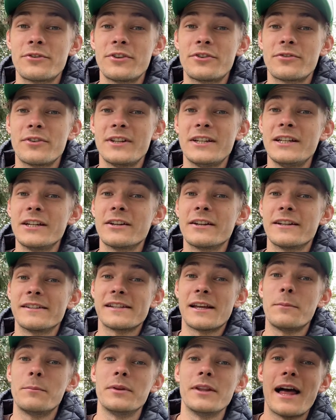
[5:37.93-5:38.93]
tree here is
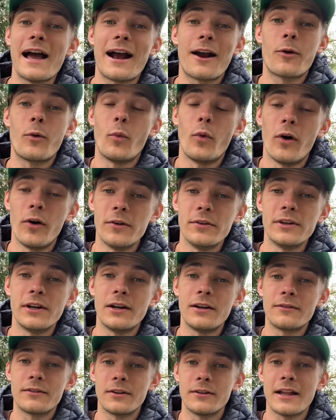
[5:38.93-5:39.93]
a black
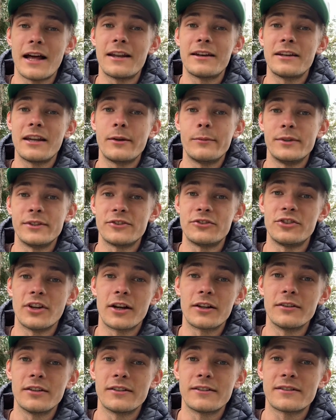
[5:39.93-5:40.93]
walnut. The Latin name is
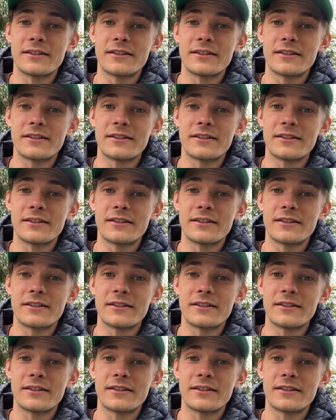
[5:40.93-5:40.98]
Juglans